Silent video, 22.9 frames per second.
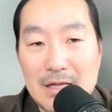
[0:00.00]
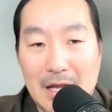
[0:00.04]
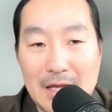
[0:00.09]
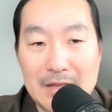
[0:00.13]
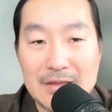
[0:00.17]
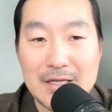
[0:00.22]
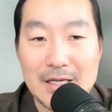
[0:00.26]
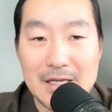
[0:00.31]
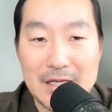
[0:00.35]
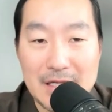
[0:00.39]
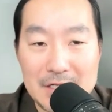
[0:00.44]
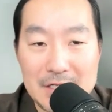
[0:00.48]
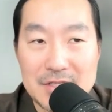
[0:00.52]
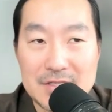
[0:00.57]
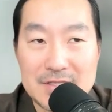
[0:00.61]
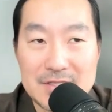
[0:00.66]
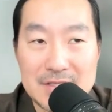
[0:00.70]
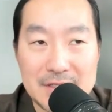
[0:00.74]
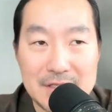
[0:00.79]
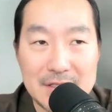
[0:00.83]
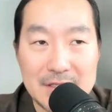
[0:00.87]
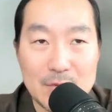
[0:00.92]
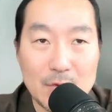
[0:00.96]
I think an
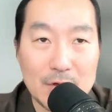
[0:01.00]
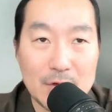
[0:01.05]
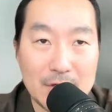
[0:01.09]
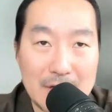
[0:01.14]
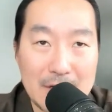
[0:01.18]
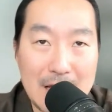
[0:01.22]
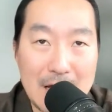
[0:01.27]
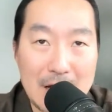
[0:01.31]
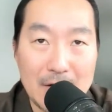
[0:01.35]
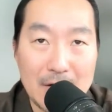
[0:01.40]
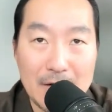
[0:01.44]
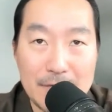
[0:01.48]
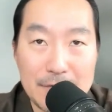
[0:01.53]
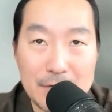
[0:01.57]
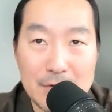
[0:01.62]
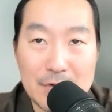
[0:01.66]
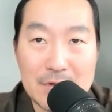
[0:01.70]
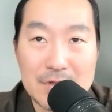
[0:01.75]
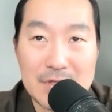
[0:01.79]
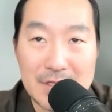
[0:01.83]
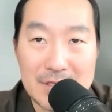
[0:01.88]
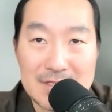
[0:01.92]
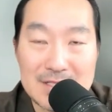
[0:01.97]
agency can work. Now, a
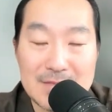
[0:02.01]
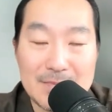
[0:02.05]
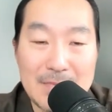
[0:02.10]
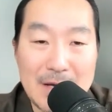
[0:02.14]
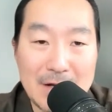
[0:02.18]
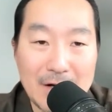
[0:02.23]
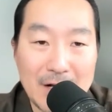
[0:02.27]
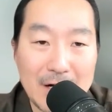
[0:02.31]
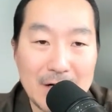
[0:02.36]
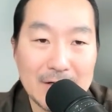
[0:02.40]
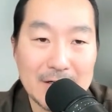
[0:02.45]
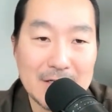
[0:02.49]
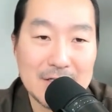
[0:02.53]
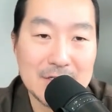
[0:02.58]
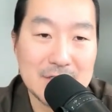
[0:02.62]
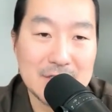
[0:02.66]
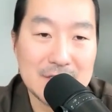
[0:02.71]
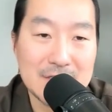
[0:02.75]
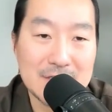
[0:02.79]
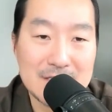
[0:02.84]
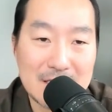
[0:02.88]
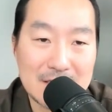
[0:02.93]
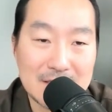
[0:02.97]
few things about hiring an
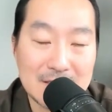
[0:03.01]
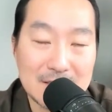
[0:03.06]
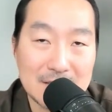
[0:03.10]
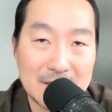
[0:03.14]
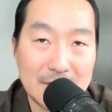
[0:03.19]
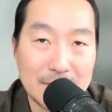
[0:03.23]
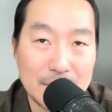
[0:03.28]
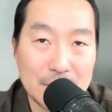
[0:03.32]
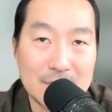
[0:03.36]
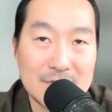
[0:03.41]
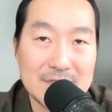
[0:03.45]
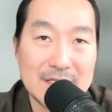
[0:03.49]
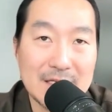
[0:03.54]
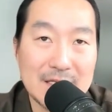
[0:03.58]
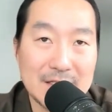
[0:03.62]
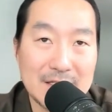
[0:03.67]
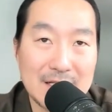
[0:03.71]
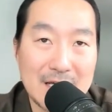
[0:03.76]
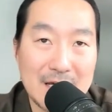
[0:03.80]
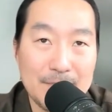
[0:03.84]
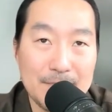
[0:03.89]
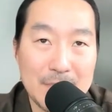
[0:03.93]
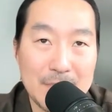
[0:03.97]
agency. I think the first thing
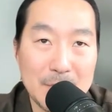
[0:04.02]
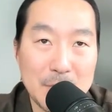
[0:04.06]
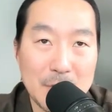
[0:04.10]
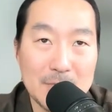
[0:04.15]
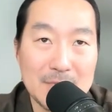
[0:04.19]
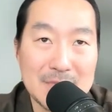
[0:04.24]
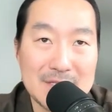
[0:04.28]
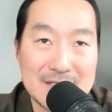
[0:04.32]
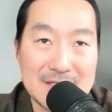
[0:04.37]
that people